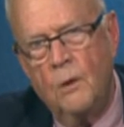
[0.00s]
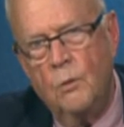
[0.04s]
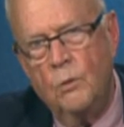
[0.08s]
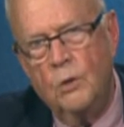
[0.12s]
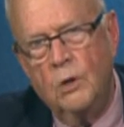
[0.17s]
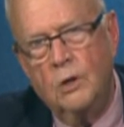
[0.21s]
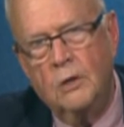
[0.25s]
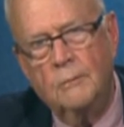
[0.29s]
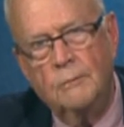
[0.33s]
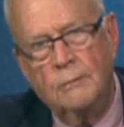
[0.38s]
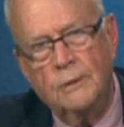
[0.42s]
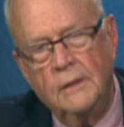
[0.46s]

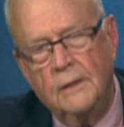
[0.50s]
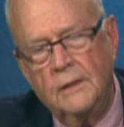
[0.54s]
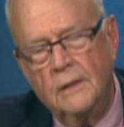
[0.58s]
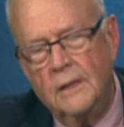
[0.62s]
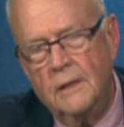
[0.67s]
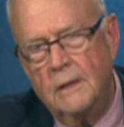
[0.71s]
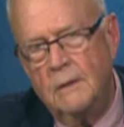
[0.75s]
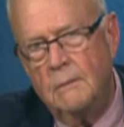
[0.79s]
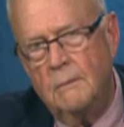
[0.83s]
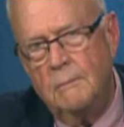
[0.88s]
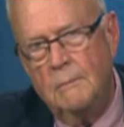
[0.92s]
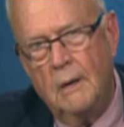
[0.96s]
We're
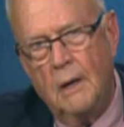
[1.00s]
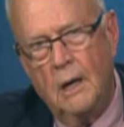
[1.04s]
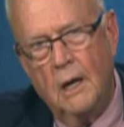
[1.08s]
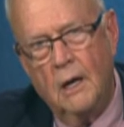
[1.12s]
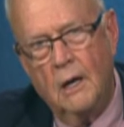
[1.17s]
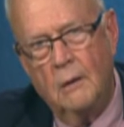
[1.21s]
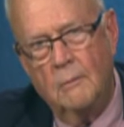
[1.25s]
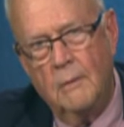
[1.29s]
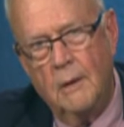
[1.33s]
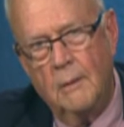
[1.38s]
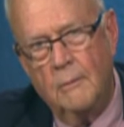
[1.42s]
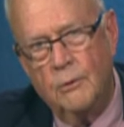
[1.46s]
completely
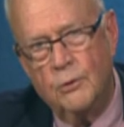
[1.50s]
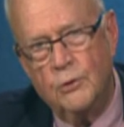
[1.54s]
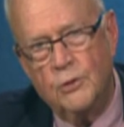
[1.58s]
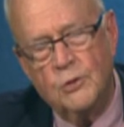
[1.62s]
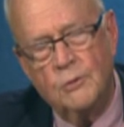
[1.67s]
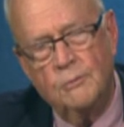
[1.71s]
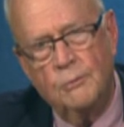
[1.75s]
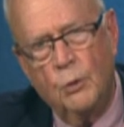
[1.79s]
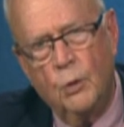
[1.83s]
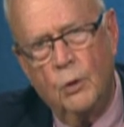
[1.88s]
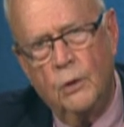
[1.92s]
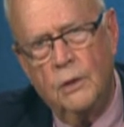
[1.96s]
uh, member
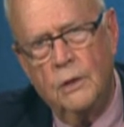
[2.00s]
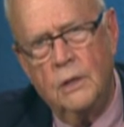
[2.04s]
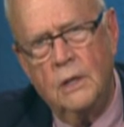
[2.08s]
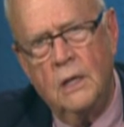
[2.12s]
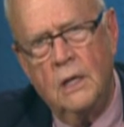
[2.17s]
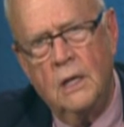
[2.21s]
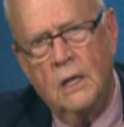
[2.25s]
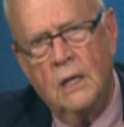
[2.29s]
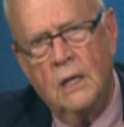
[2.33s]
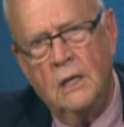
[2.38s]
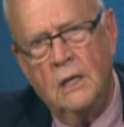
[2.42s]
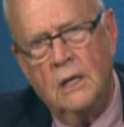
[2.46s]
supported.
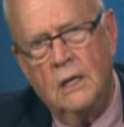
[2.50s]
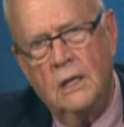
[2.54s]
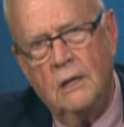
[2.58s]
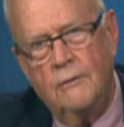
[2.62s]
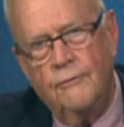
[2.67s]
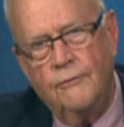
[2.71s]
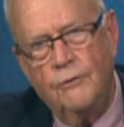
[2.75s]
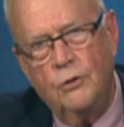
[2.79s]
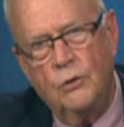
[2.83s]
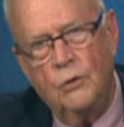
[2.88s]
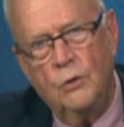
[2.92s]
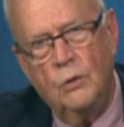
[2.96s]

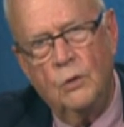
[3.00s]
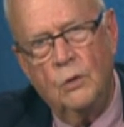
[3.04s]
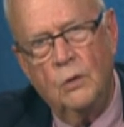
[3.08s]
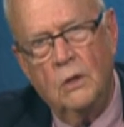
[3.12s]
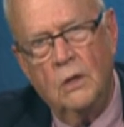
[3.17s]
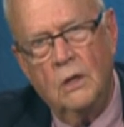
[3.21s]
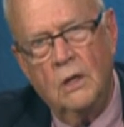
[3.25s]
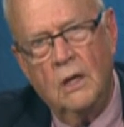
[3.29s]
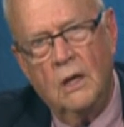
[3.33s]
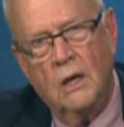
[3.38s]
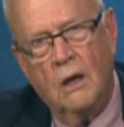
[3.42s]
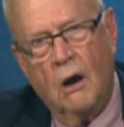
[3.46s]
If you
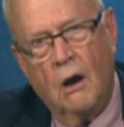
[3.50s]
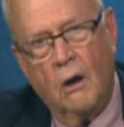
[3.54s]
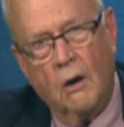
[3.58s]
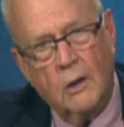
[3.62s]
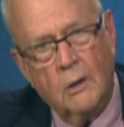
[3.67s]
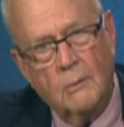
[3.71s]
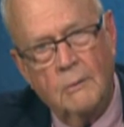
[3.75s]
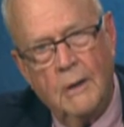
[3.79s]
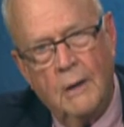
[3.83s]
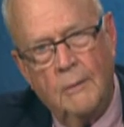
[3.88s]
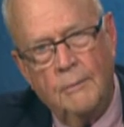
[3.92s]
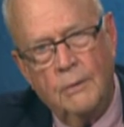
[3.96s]
are
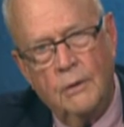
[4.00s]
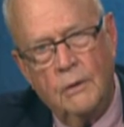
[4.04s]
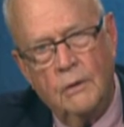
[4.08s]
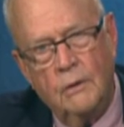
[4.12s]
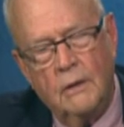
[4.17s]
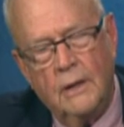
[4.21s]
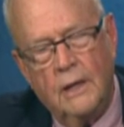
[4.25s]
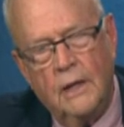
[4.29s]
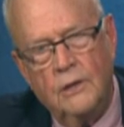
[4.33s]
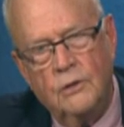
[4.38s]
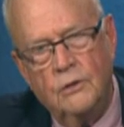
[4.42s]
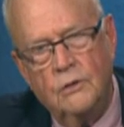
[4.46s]
a member
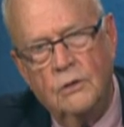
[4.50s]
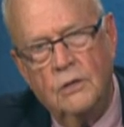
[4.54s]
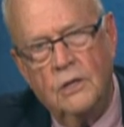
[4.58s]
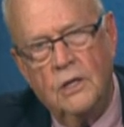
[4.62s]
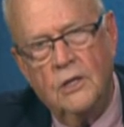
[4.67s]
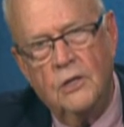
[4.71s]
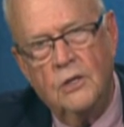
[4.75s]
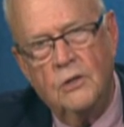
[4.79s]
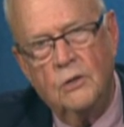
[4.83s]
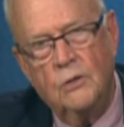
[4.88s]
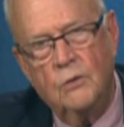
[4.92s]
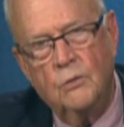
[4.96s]
and you
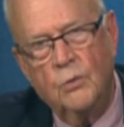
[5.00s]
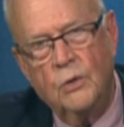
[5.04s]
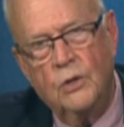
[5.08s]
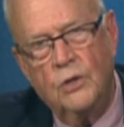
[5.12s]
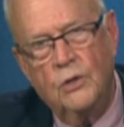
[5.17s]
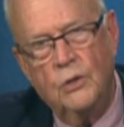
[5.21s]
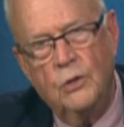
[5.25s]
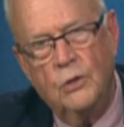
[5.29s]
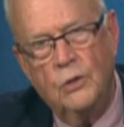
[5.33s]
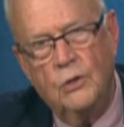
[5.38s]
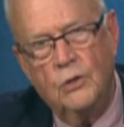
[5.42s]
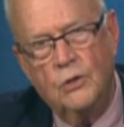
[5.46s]
need to
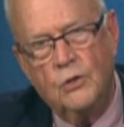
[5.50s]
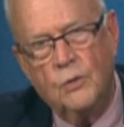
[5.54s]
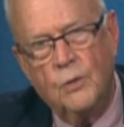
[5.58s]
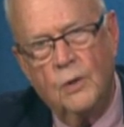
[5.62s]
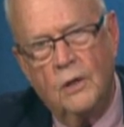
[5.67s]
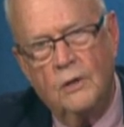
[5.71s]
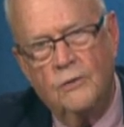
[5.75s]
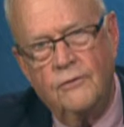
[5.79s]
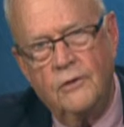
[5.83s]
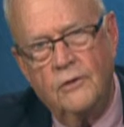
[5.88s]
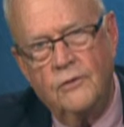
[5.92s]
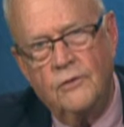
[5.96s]
renew your
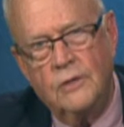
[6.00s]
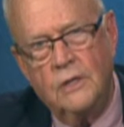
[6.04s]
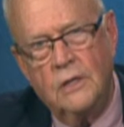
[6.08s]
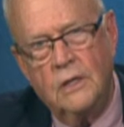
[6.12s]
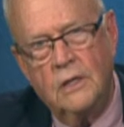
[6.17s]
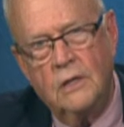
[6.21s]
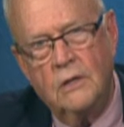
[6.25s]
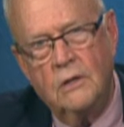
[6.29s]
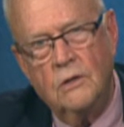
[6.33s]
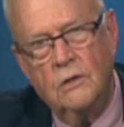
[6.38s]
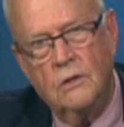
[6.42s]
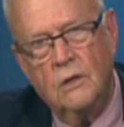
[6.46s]

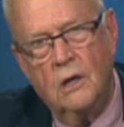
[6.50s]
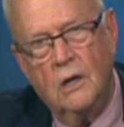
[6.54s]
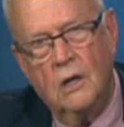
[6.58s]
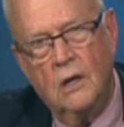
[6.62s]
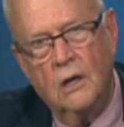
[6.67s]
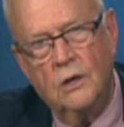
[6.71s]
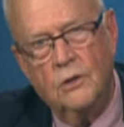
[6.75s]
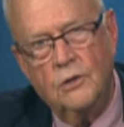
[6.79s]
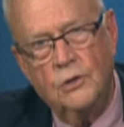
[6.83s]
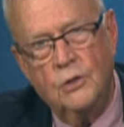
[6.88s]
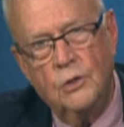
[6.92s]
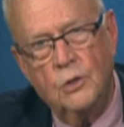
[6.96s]
2015
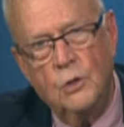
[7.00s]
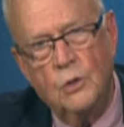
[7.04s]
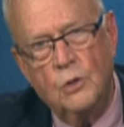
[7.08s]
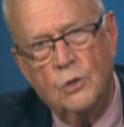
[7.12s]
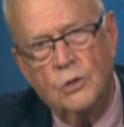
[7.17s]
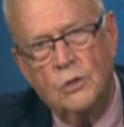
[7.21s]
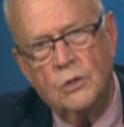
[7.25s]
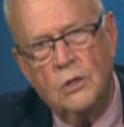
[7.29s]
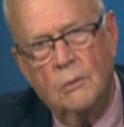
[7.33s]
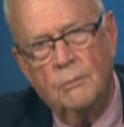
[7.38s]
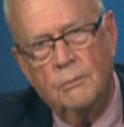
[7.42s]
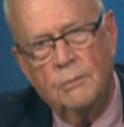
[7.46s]
uh,
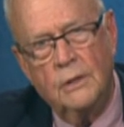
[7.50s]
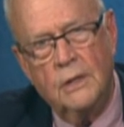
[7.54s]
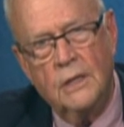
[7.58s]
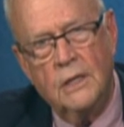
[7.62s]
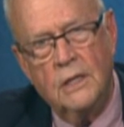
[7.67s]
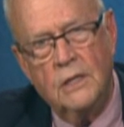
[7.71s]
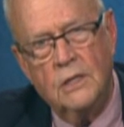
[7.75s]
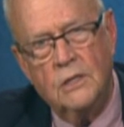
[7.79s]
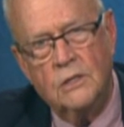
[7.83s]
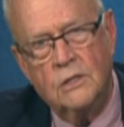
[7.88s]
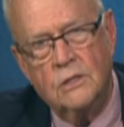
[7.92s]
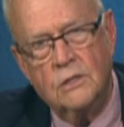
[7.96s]
dues,
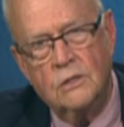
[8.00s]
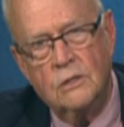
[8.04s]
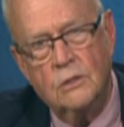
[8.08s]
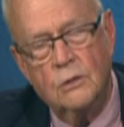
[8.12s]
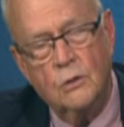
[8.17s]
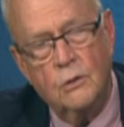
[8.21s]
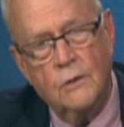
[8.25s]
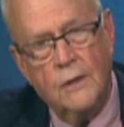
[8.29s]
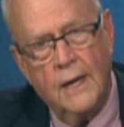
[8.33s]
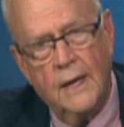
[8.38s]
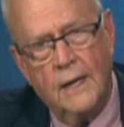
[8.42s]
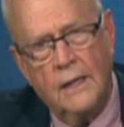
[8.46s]
please
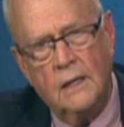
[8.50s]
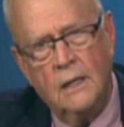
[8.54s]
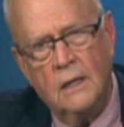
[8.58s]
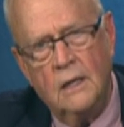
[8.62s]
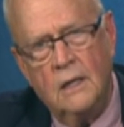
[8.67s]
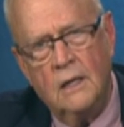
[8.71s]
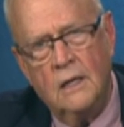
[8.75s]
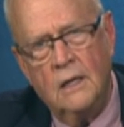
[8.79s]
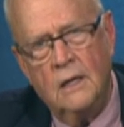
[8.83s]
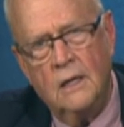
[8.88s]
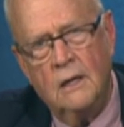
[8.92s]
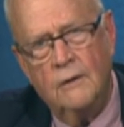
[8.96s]
do that.
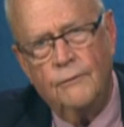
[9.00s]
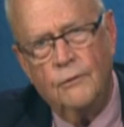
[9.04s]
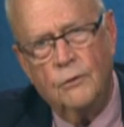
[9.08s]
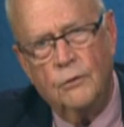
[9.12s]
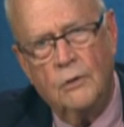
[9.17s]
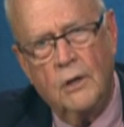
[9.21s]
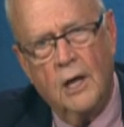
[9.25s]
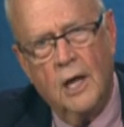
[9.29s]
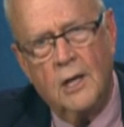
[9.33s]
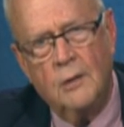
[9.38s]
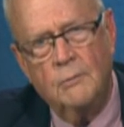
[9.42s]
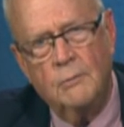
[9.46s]
If you're
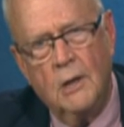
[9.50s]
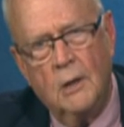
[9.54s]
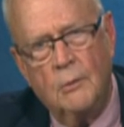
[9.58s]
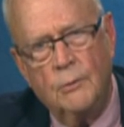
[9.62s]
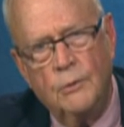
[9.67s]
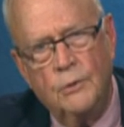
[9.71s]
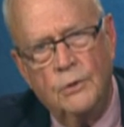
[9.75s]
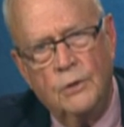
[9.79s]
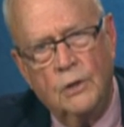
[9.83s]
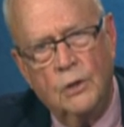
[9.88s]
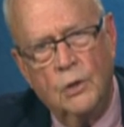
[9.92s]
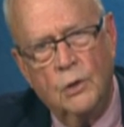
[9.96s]
not a
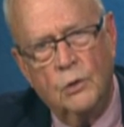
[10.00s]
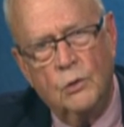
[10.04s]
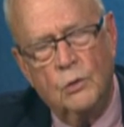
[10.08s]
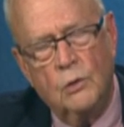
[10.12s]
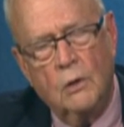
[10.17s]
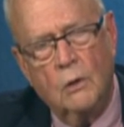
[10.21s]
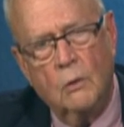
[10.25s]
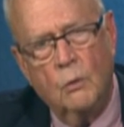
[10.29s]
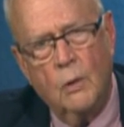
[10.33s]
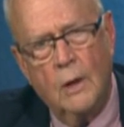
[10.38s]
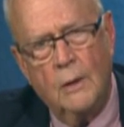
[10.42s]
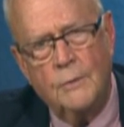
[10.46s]
member, you can go to
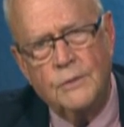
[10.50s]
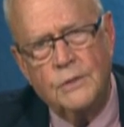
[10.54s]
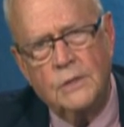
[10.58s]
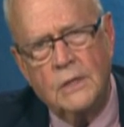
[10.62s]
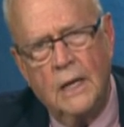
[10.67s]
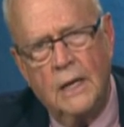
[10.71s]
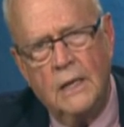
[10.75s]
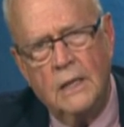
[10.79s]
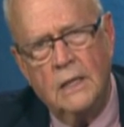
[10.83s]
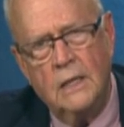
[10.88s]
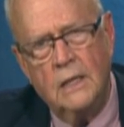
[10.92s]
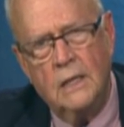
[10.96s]
our
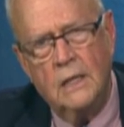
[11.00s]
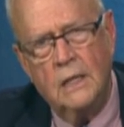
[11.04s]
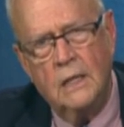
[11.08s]
website